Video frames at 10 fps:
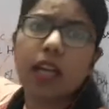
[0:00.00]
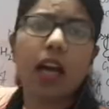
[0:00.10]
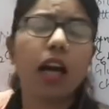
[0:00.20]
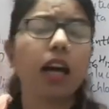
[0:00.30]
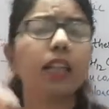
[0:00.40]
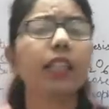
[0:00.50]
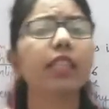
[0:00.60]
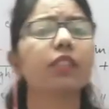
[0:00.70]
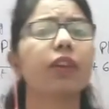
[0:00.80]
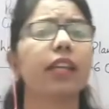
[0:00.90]
Are
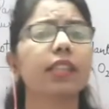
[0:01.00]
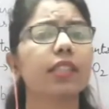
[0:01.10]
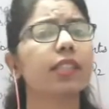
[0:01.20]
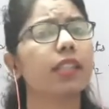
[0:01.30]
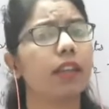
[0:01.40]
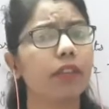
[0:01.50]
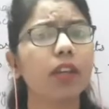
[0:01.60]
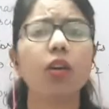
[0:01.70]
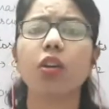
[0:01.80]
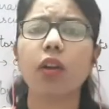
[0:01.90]
these viruses living
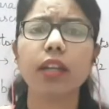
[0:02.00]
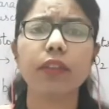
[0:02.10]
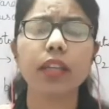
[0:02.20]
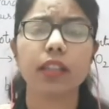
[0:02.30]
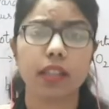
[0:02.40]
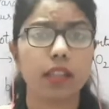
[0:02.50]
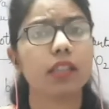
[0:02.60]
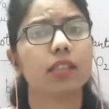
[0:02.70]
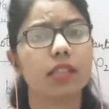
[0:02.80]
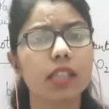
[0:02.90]
or non-living?
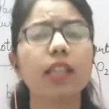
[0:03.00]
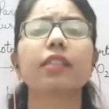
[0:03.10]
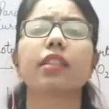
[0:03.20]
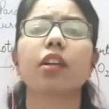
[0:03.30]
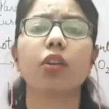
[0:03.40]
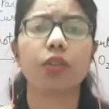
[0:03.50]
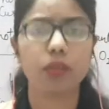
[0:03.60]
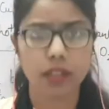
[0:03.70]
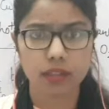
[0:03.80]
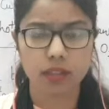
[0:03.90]
Still it's a
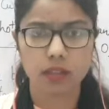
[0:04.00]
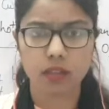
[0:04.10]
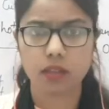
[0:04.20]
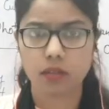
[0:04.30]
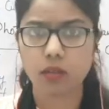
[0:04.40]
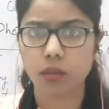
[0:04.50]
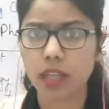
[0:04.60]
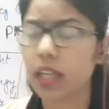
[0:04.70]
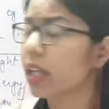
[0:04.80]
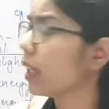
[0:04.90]
controversy.
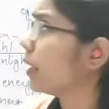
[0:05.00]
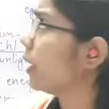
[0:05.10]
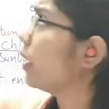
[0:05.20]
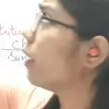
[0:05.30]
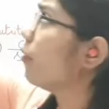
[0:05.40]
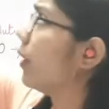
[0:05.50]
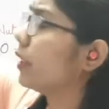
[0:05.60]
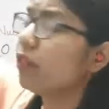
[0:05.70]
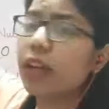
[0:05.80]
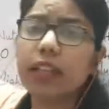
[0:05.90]
Okay, that
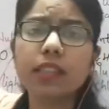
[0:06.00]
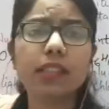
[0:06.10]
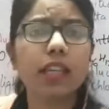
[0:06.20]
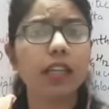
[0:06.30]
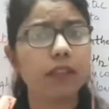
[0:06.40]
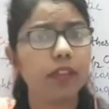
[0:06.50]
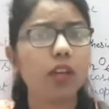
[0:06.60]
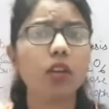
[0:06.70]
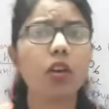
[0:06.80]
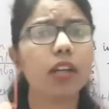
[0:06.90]
whether viruses are living
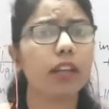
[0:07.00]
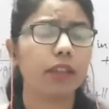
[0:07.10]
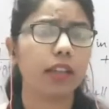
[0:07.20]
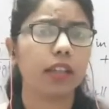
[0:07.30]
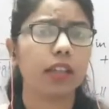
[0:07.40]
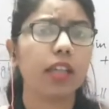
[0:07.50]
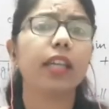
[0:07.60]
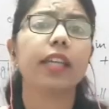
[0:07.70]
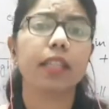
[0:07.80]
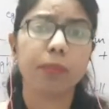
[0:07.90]
or non-living.
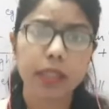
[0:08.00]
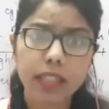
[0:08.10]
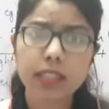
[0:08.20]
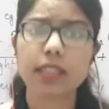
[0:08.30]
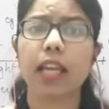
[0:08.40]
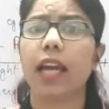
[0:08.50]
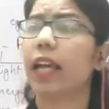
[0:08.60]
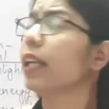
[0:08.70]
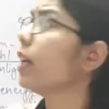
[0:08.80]
It means that